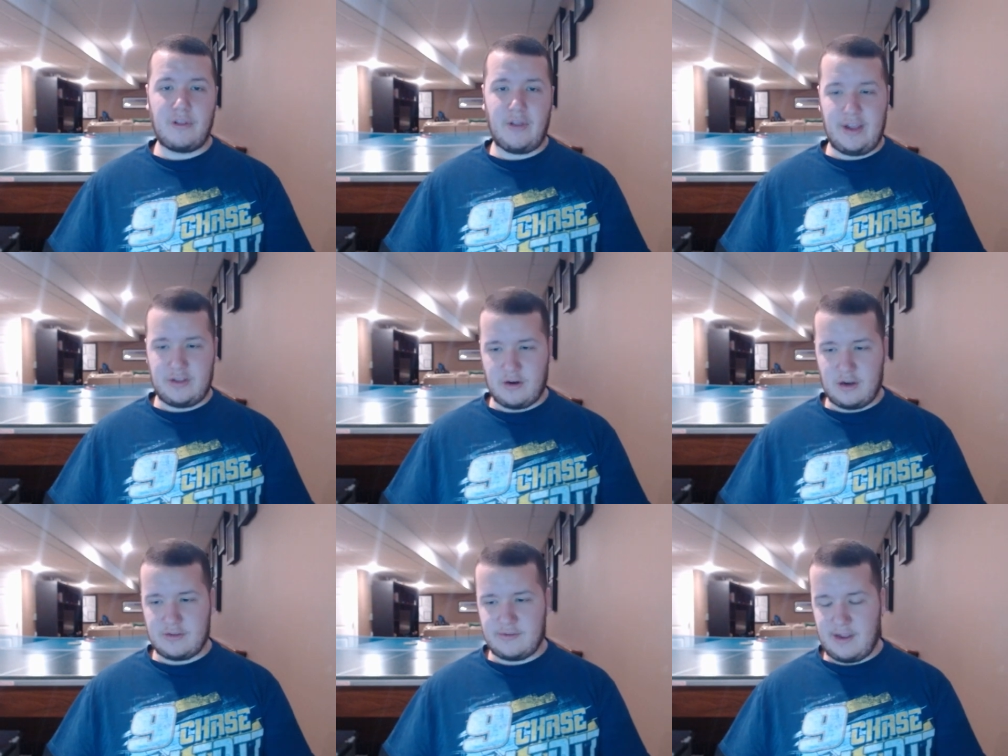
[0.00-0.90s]
lakes
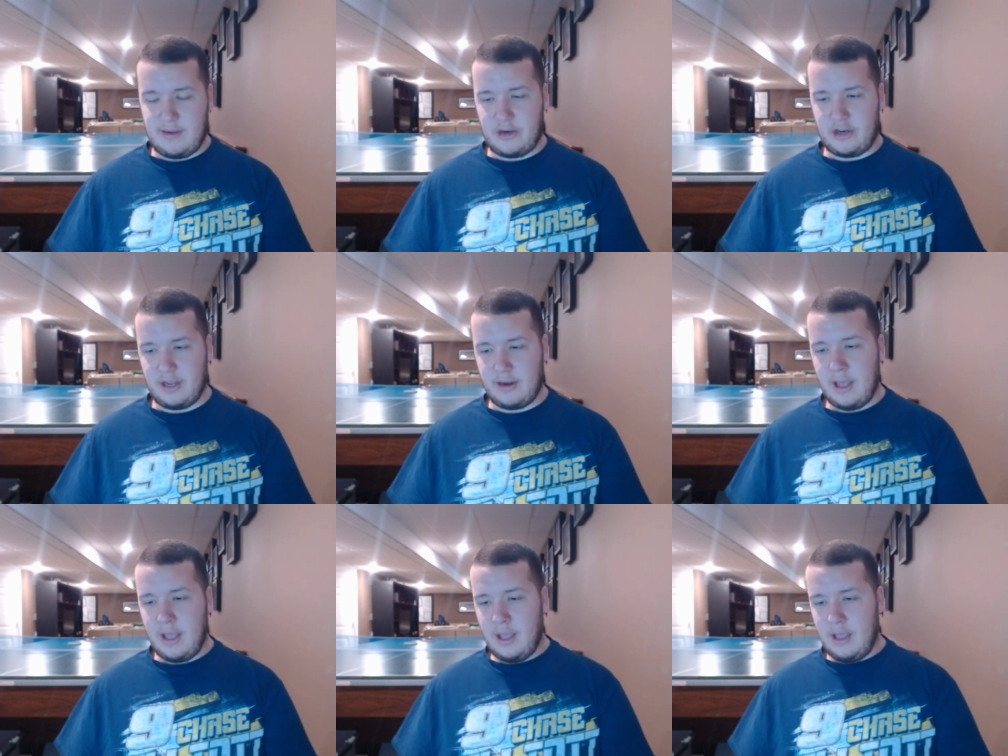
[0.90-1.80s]
across the state of Michigan
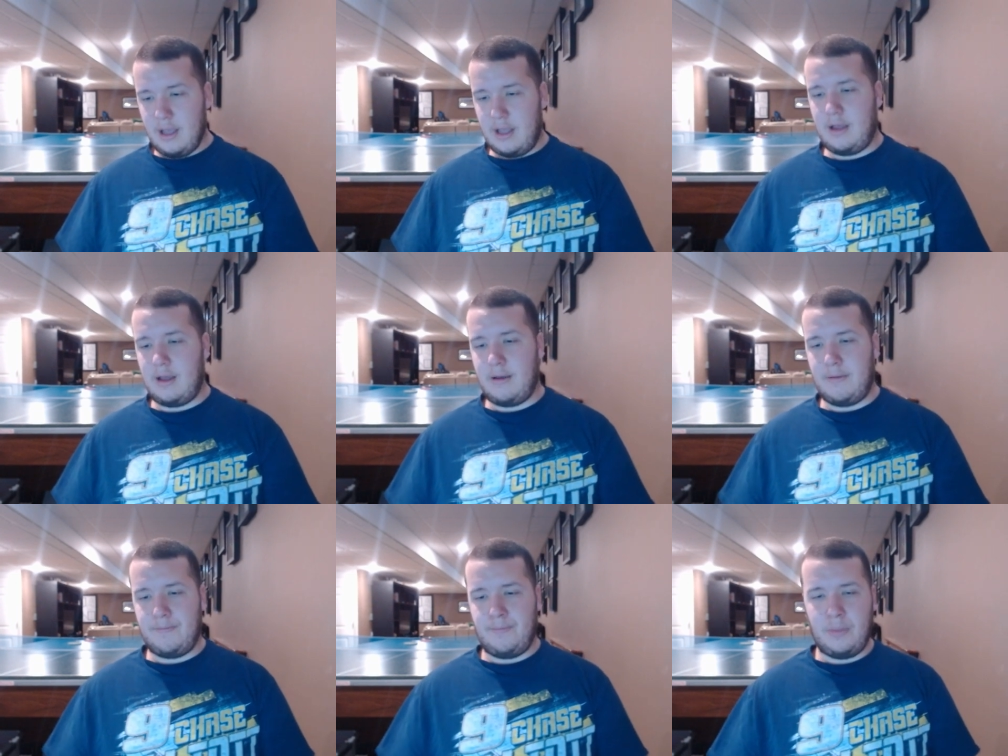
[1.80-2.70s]

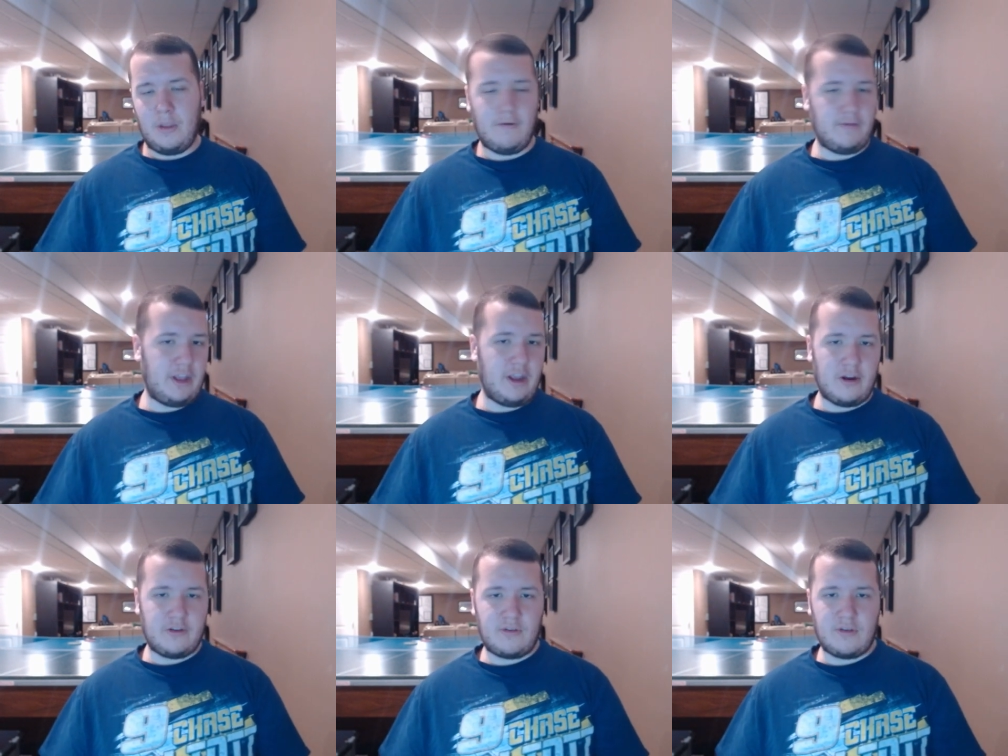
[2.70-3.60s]
um, over the
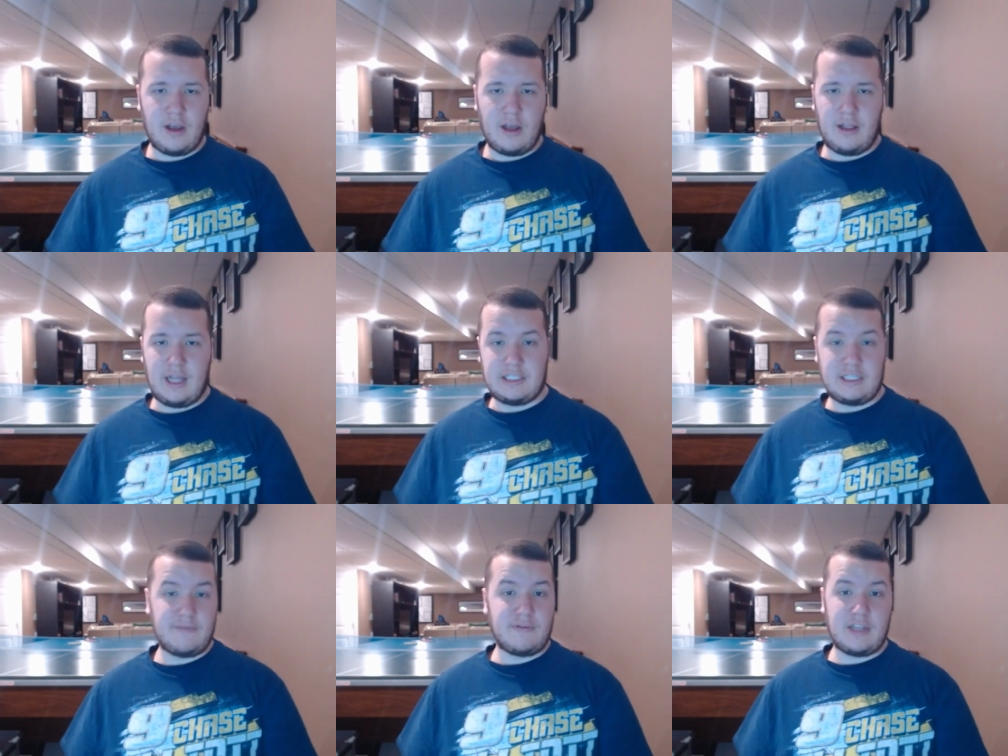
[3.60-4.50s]
years. Uh, lots
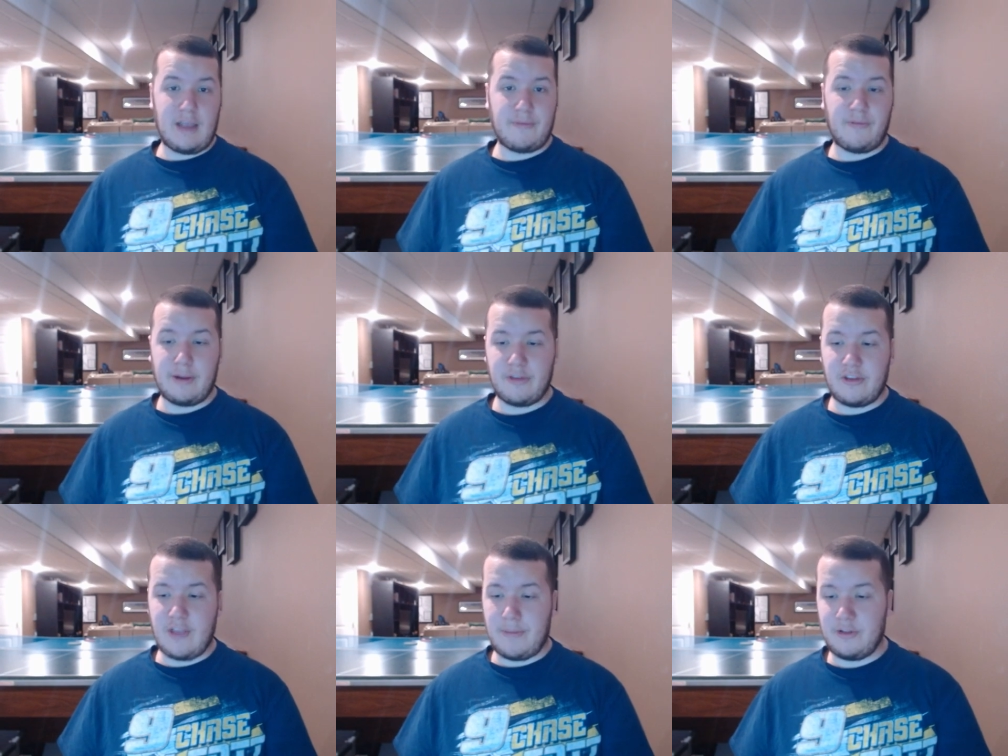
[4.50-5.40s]
of different time frames
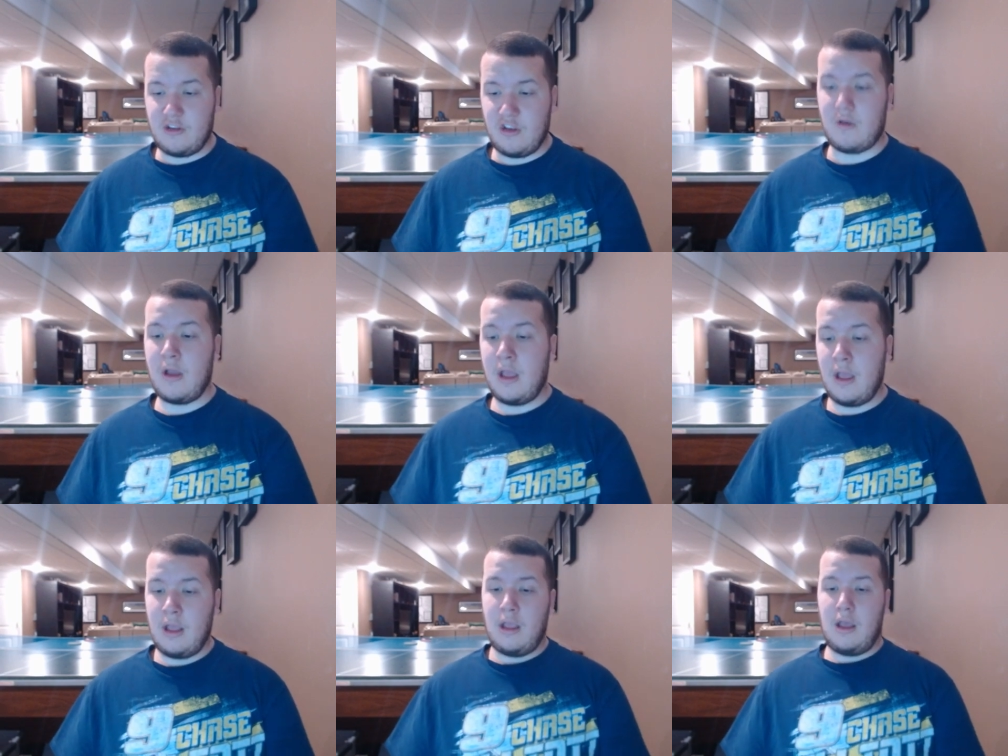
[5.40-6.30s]
It's happened. So
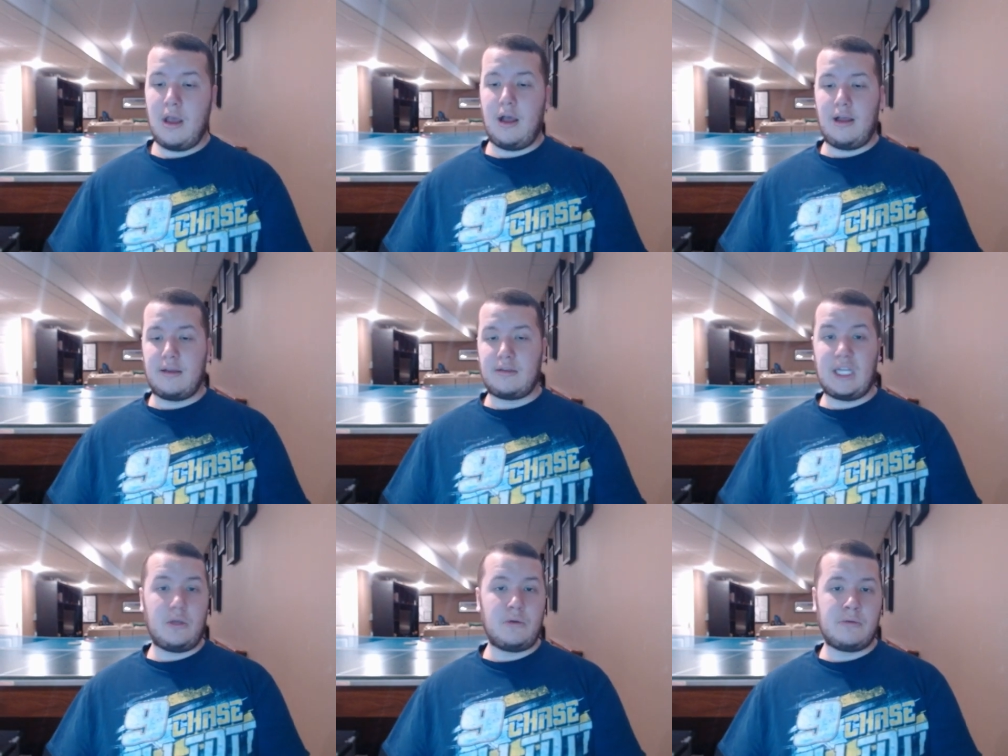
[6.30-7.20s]
uh,
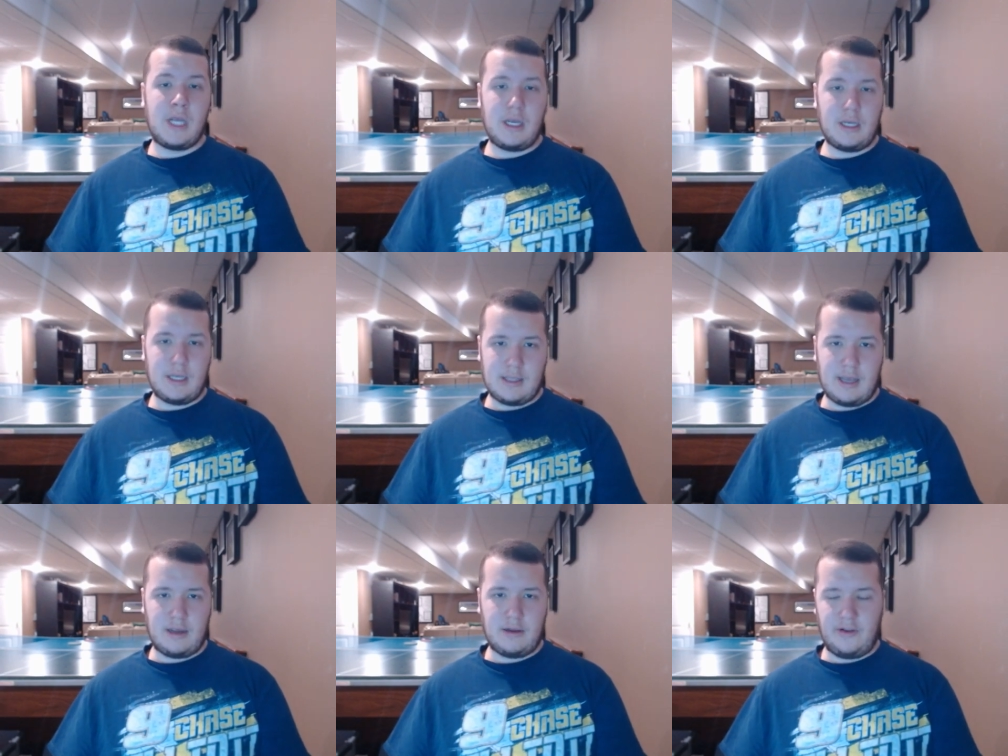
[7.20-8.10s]
stay tuned because a
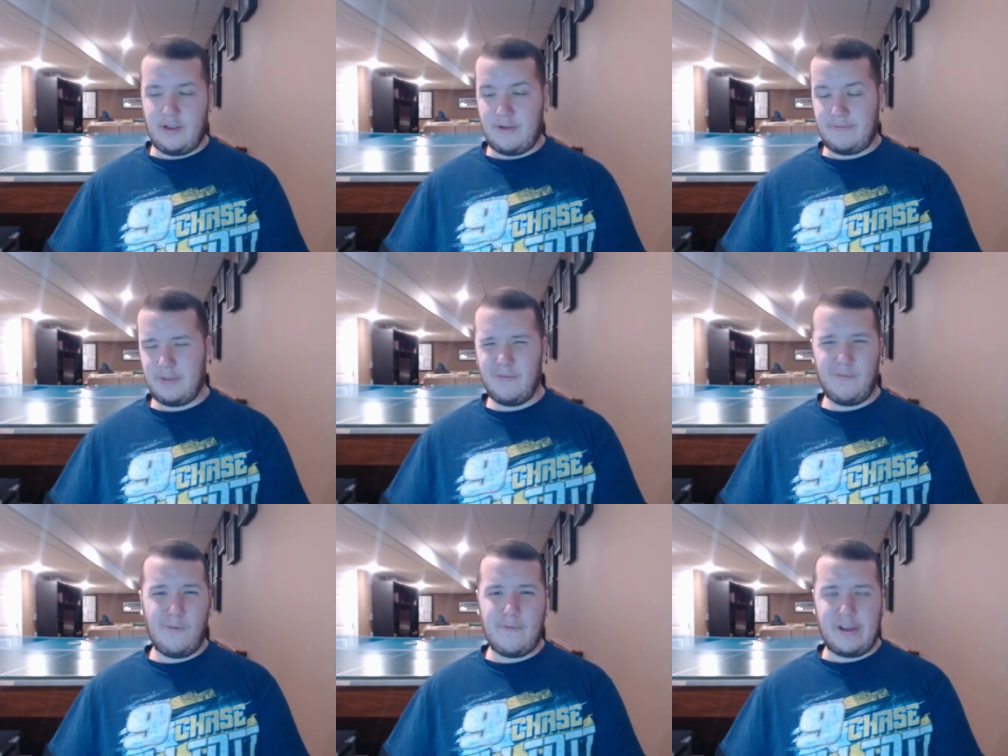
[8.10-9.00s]
lot of good stuff. So
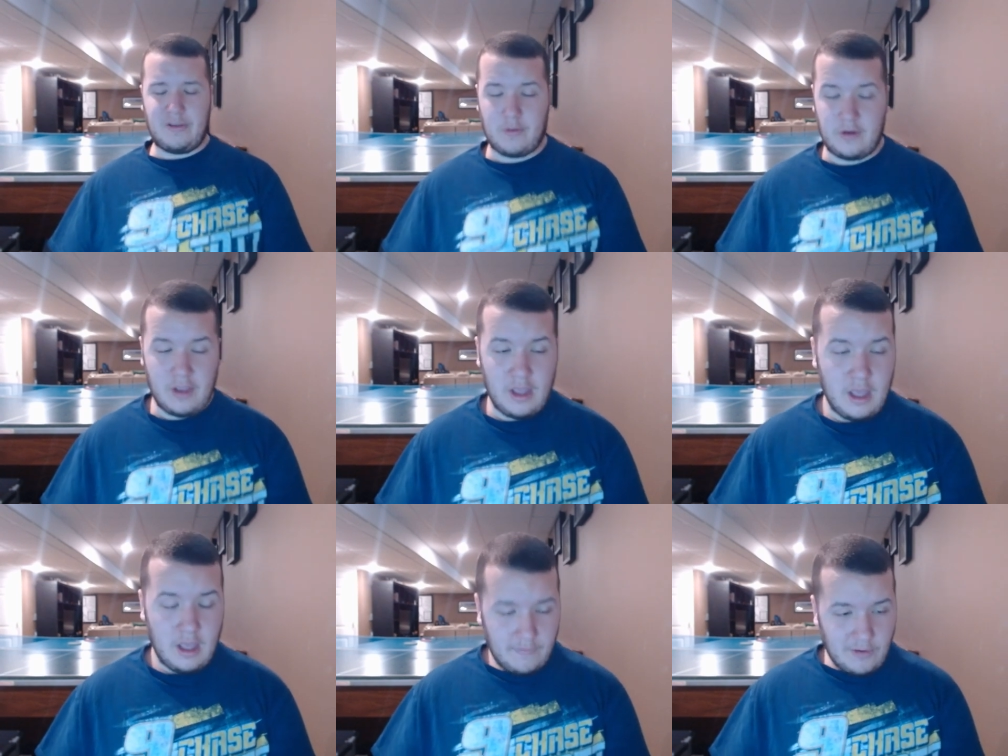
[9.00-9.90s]
four or five stories.
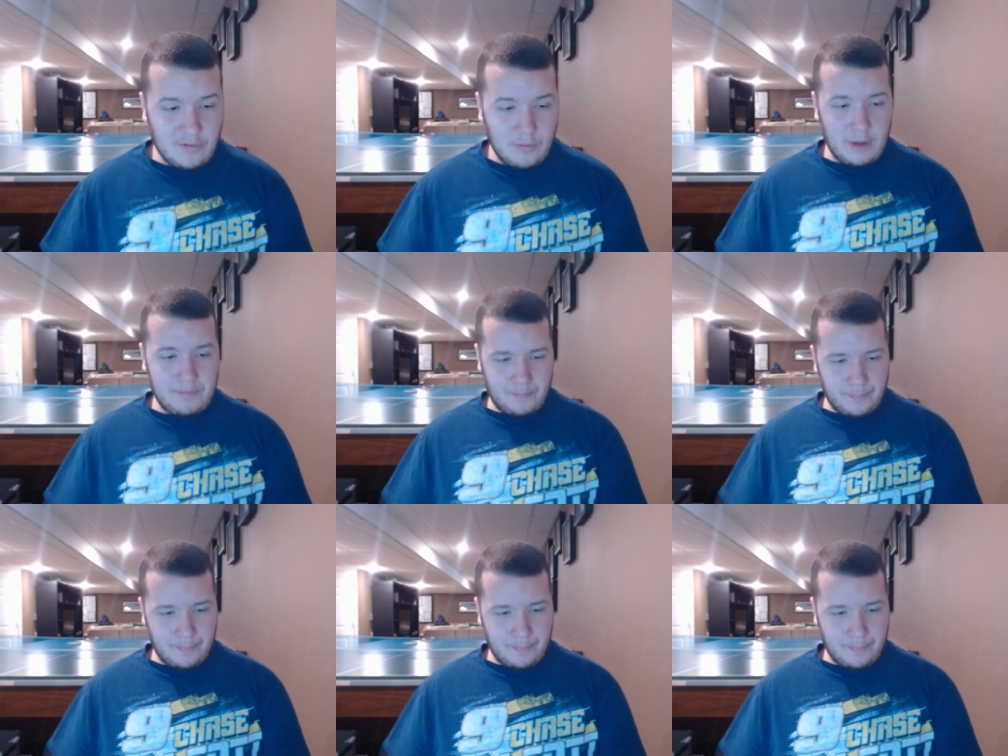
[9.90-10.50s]
First one